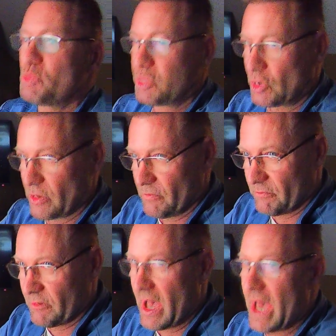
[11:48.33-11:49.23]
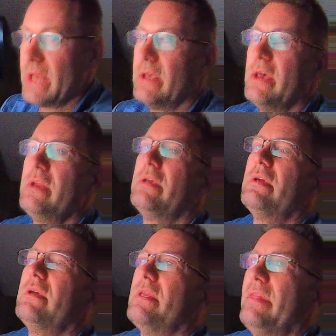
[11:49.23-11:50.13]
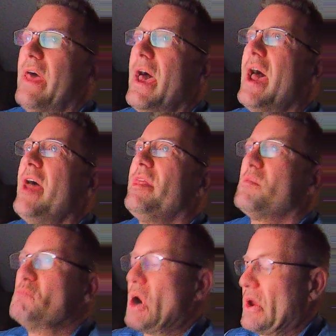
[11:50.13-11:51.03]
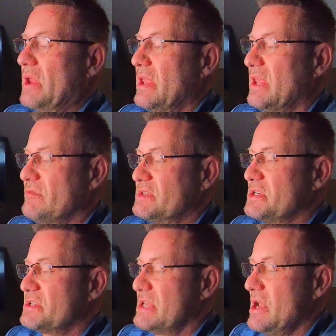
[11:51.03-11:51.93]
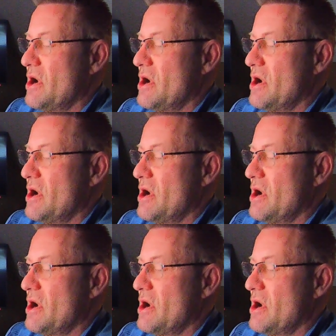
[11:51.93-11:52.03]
provided that the market gives us the